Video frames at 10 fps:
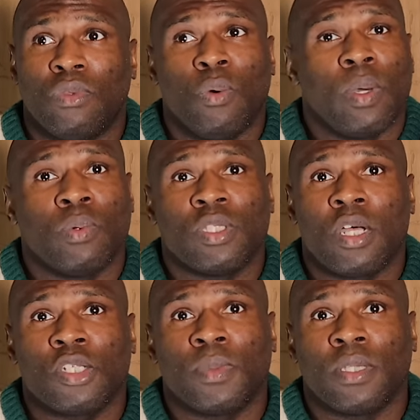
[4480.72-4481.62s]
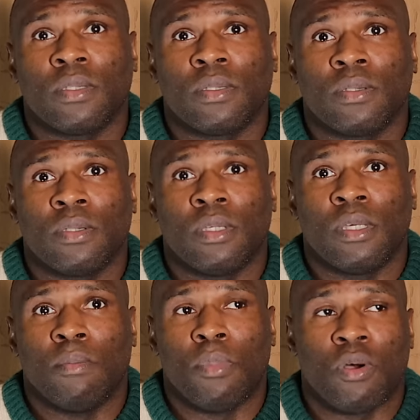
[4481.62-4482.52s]
no way would touch me
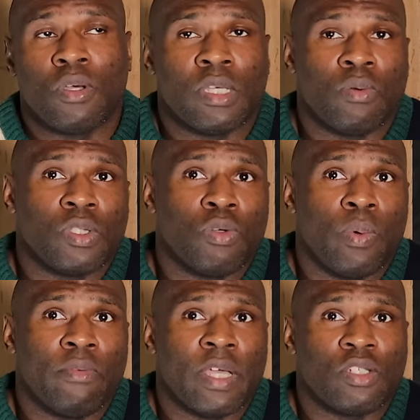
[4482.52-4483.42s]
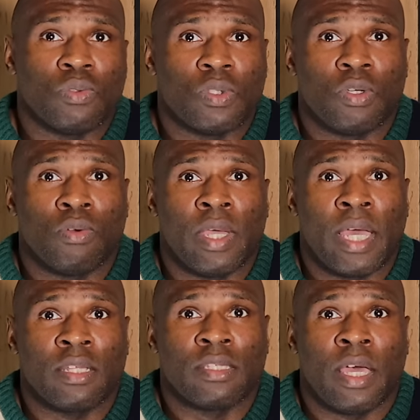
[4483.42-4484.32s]
because I was still with National Security
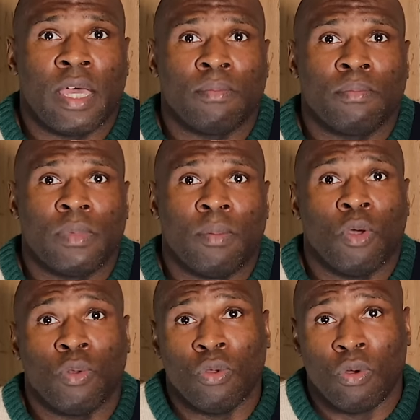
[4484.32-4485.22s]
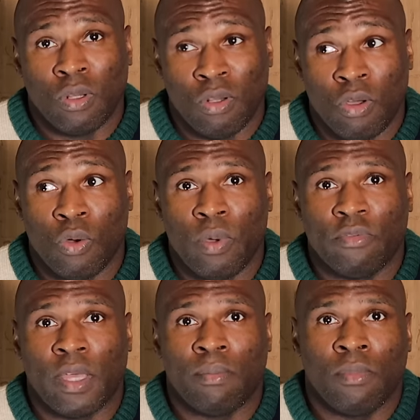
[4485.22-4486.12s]
at the time. I'm no longer
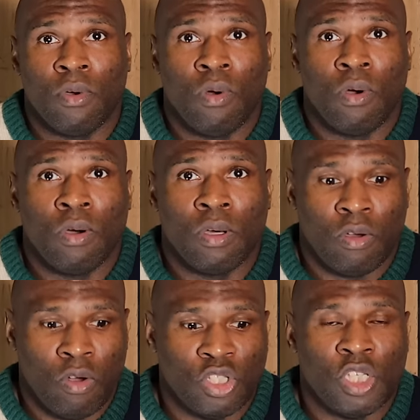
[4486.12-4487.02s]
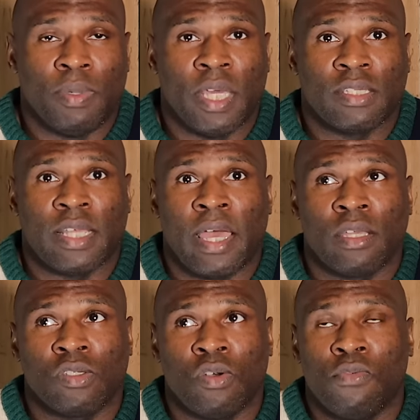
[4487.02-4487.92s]
with them or got GPS tag
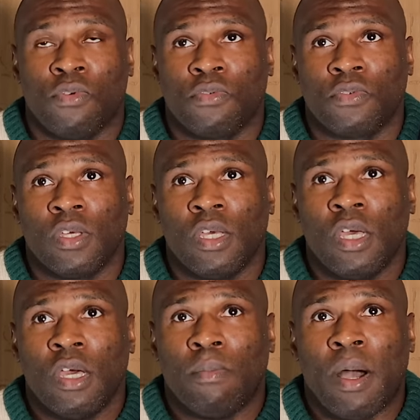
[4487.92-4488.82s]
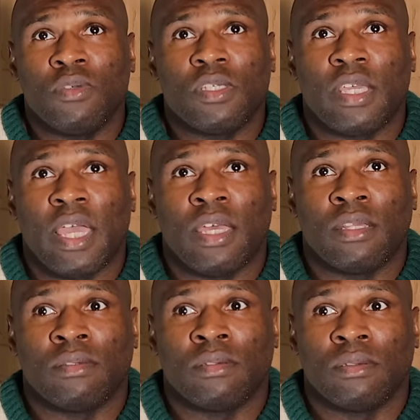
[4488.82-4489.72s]
and so forth. But I was just
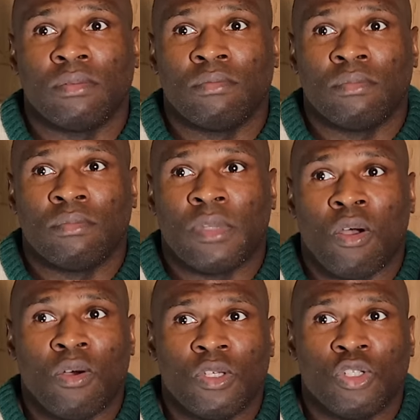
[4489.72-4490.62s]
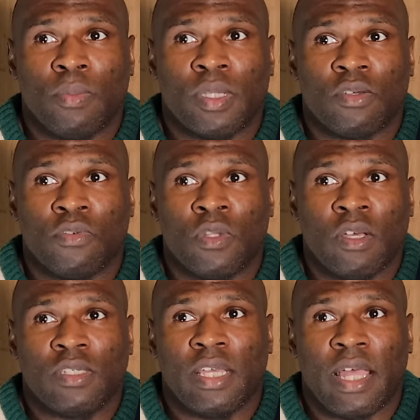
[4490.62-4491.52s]
getting, I'll go to a job interview,
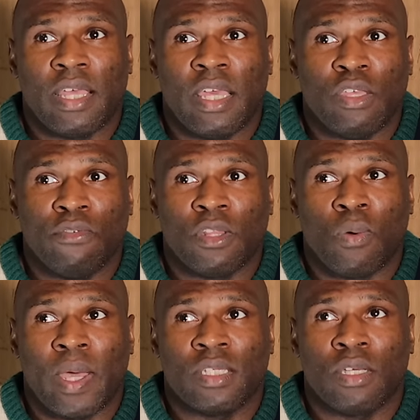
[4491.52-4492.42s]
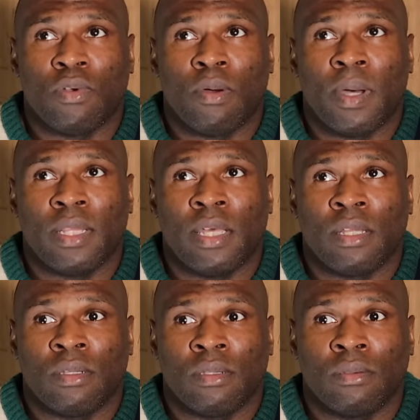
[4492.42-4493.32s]
they'll say that, yeah, you fit the criteria, but
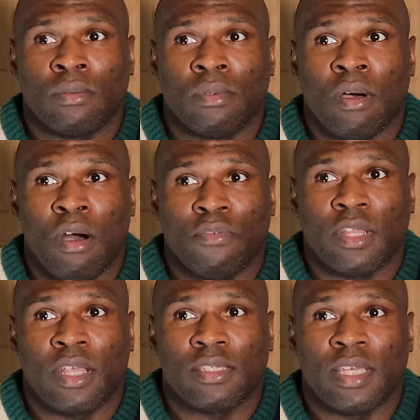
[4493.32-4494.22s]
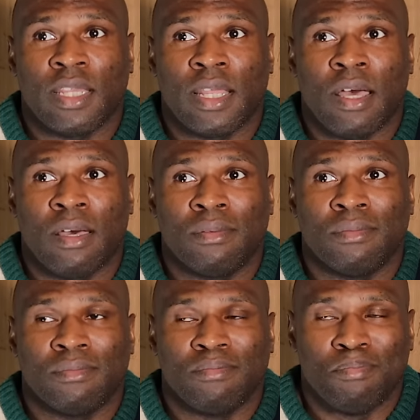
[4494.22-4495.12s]
then after they're saying that,
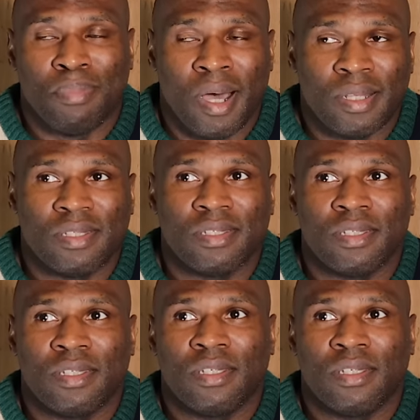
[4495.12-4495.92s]
but,